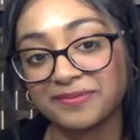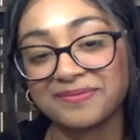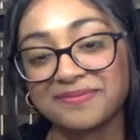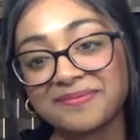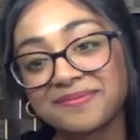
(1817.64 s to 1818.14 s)

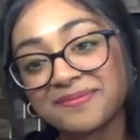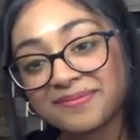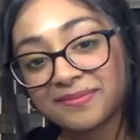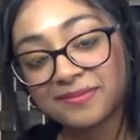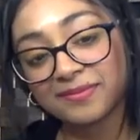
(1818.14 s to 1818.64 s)

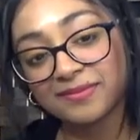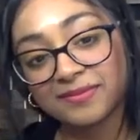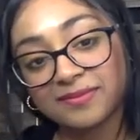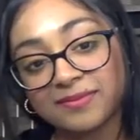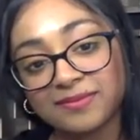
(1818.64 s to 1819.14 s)

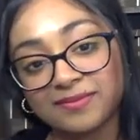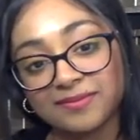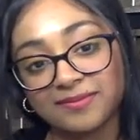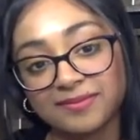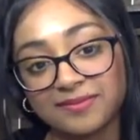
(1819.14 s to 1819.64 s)

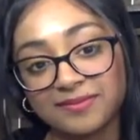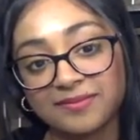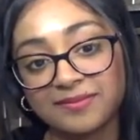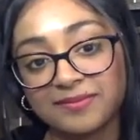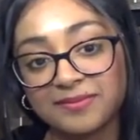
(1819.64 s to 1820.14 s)

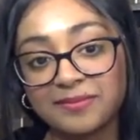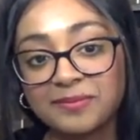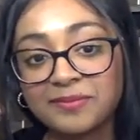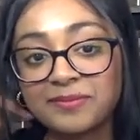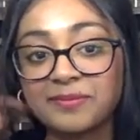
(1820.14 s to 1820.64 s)

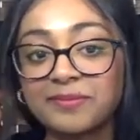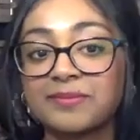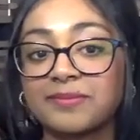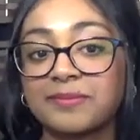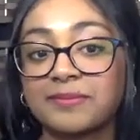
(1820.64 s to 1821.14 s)

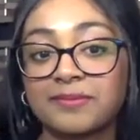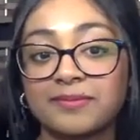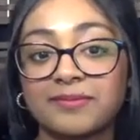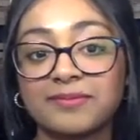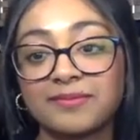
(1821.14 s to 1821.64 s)

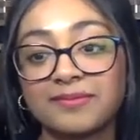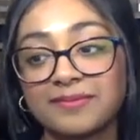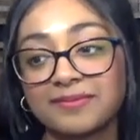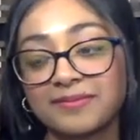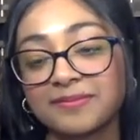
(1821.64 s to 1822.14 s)

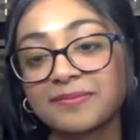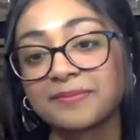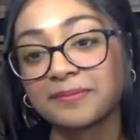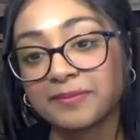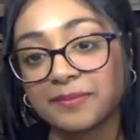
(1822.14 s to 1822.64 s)

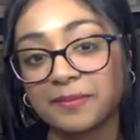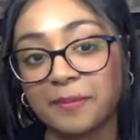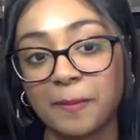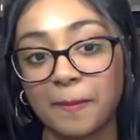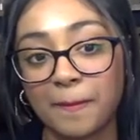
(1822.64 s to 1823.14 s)

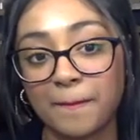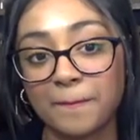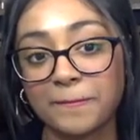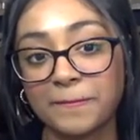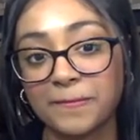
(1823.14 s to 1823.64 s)

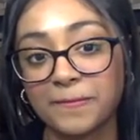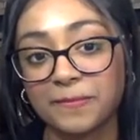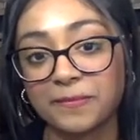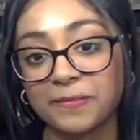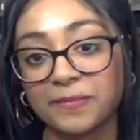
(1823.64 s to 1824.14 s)

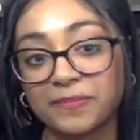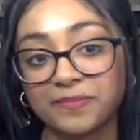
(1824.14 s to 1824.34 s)
The person shown says nothing.